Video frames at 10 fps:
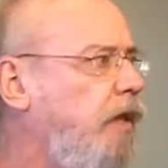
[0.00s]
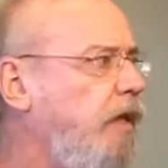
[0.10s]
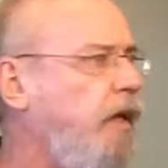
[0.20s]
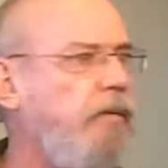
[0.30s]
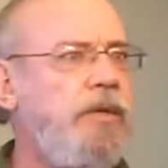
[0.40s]
And
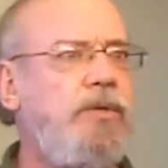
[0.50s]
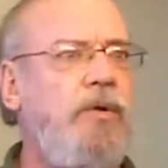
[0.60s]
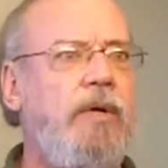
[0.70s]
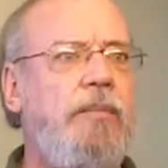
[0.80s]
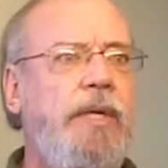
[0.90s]
then I was
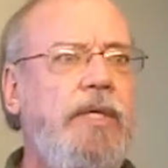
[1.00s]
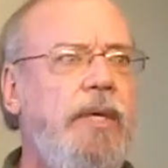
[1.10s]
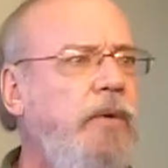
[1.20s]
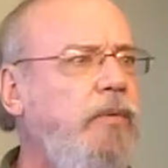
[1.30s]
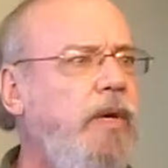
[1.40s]
torn because
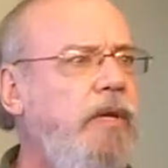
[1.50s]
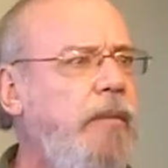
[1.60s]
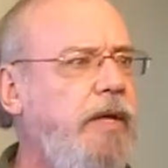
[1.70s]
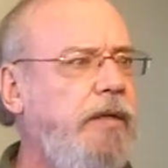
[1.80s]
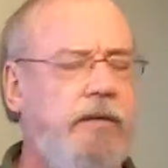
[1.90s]
I went, well,
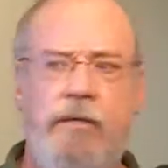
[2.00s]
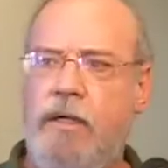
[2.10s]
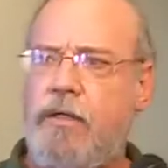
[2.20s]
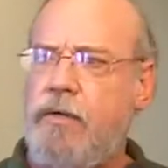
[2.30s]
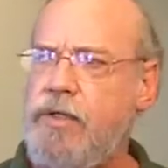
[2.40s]
am I
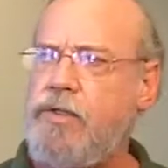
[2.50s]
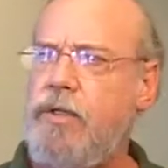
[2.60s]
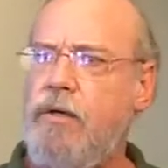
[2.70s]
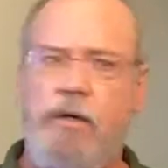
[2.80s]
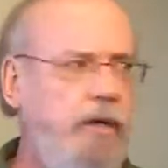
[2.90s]
a
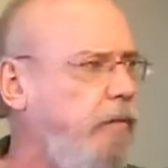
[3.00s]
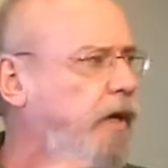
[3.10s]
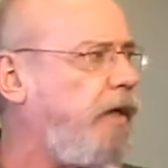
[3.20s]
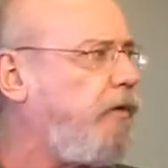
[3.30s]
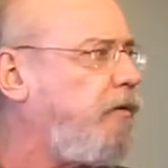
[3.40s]
Christian or am
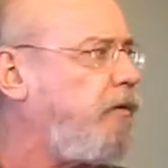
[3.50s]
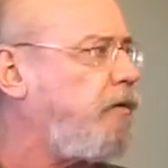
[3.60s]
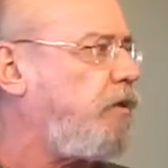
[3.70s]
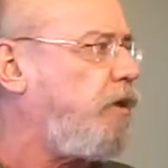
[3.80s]
I